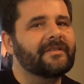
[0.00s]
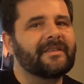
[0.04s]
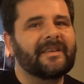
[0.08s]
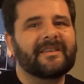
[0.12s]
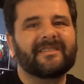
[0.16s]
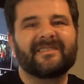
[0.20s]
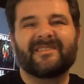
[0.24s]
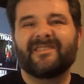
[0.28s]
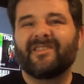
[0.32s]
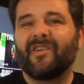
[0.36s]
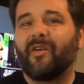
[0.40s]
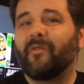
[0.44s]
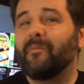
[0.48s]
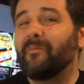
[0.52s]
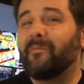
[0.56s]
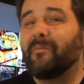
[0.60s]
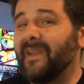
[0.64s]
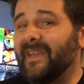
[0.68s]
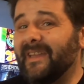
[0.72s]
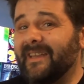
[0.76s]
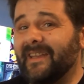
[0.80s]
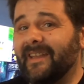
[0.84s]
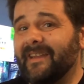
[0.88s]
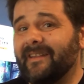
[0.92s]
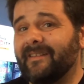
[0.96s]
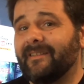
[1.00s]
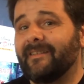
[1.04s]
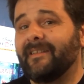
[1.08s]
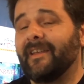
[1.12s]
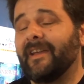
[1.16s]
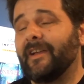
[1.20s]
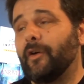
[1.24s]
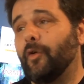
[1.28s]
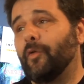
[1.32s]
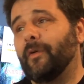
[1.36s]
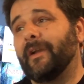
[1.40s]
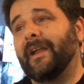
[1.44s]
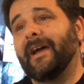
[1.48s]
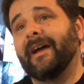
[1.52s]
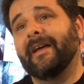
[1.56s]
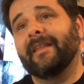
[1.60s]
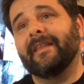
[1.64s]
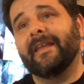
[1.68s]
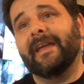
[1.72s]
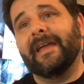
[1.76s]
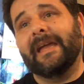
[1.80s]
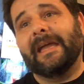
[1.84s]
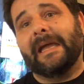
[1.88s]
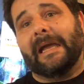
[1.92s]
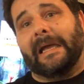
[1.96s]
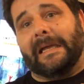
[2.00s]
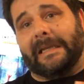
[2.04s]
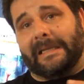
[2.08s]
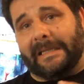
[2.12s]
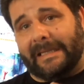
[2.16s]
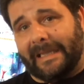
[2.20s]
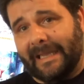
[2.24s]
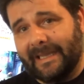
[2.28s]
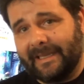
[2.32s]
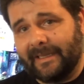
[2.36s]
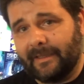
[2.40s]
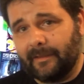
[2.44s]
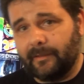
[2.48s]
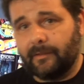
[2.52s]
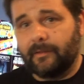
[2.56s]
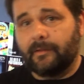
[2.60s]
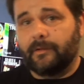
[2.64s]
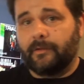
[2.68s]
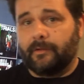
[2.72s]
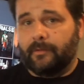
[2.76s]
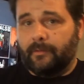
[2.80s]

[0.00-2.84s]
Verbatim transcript: That's not meaning they're going out there and getting